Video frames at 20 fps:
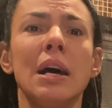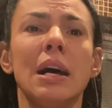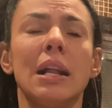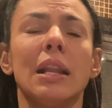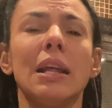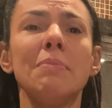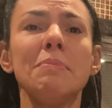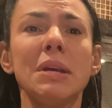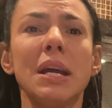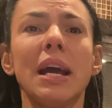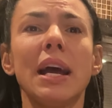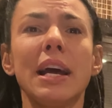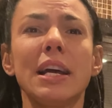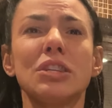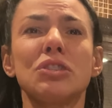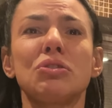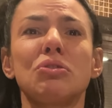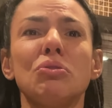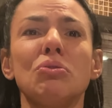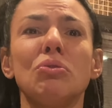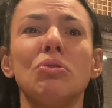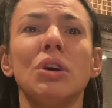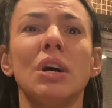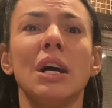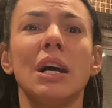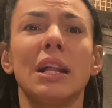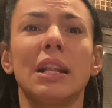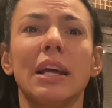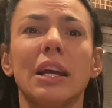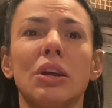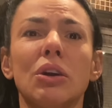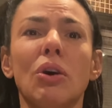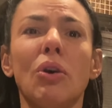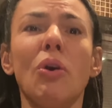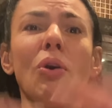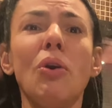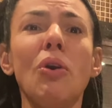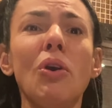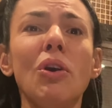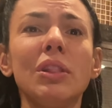Let me ask you like
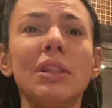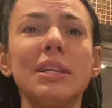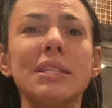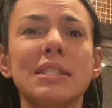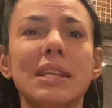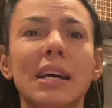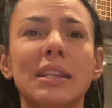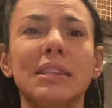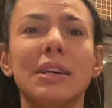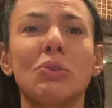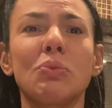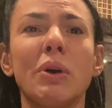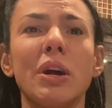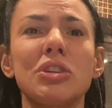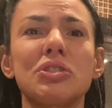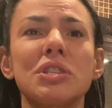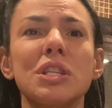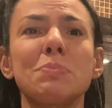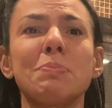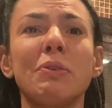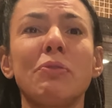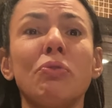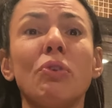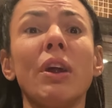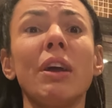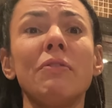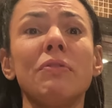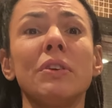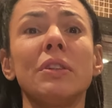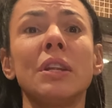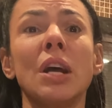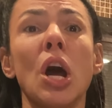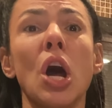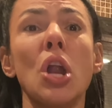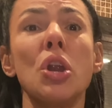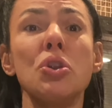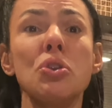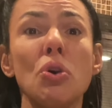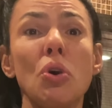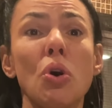all these other questions before I even
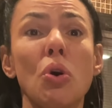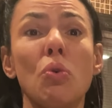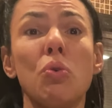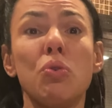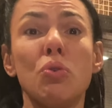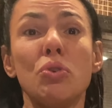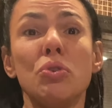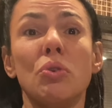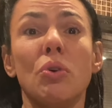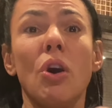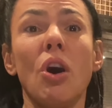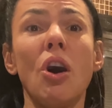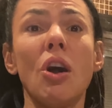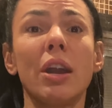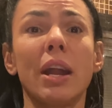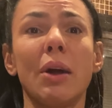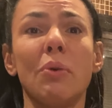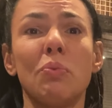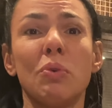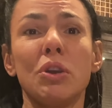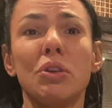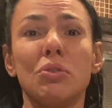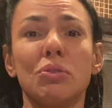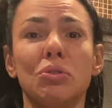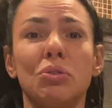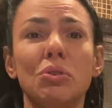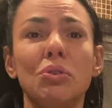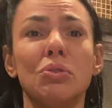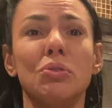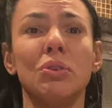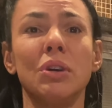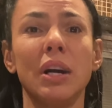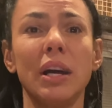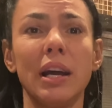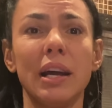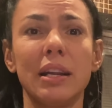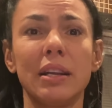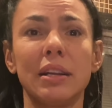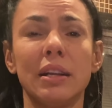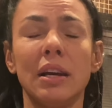know who you are and what you do
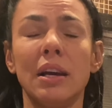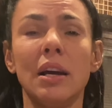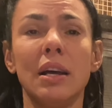and